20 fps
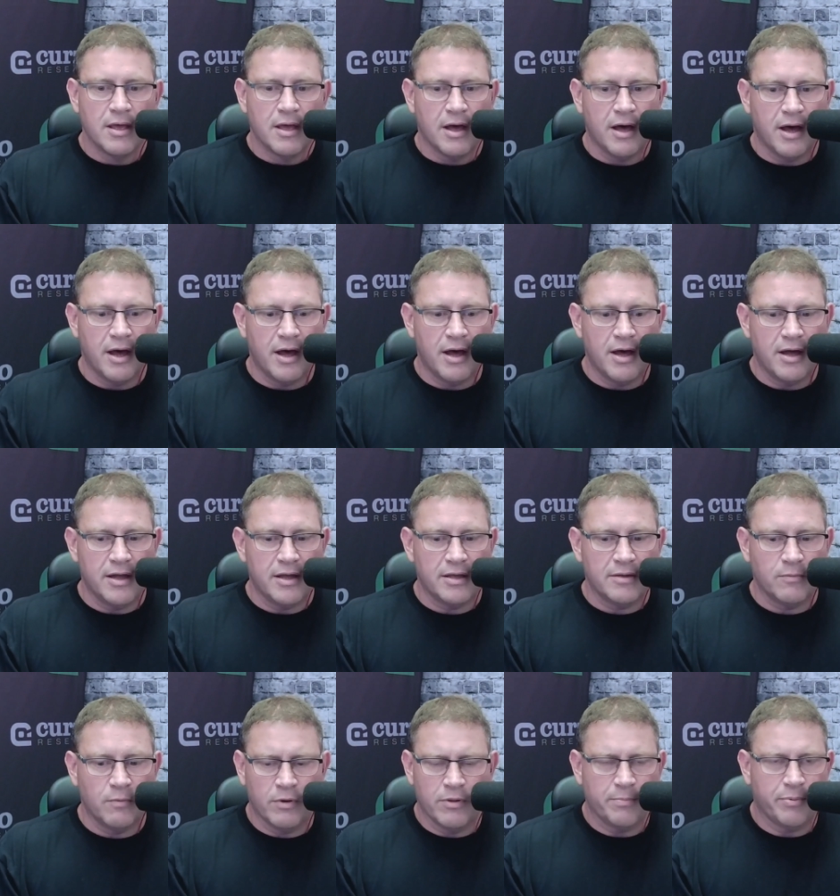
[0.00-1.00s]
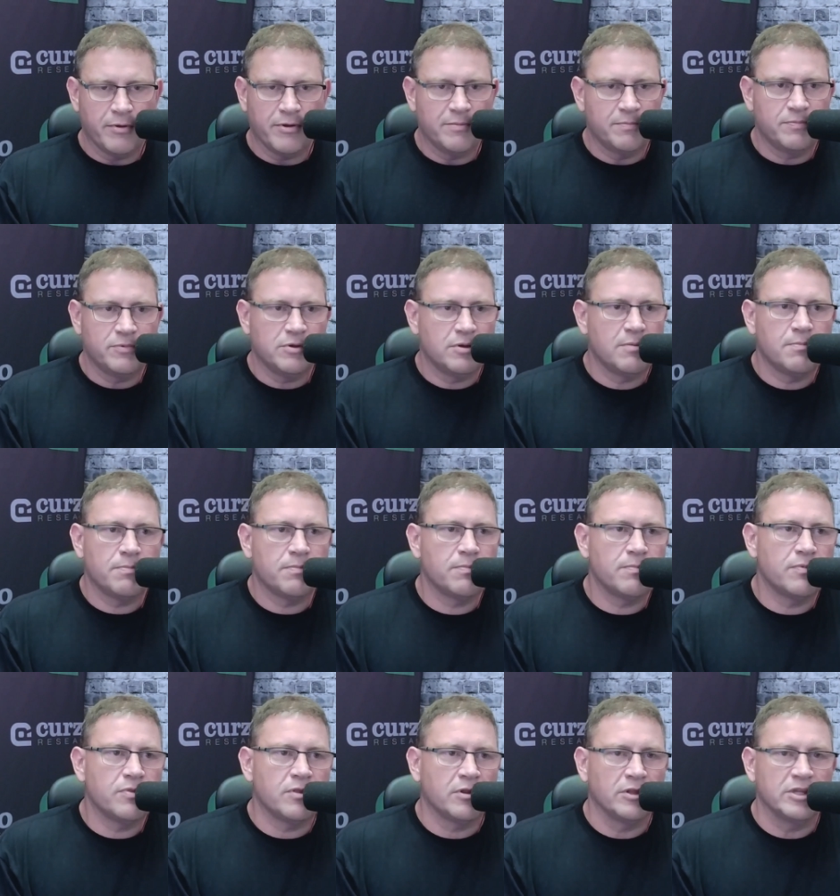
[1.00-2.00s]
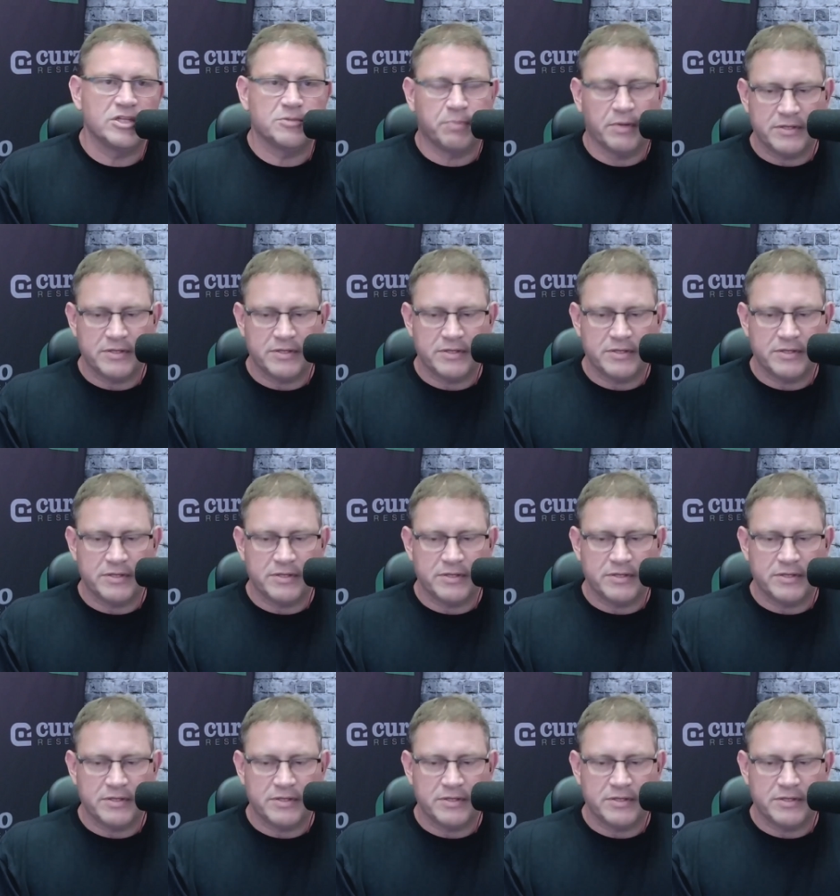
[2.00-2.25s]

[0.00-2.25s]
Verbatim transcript: uh, one of the probably the least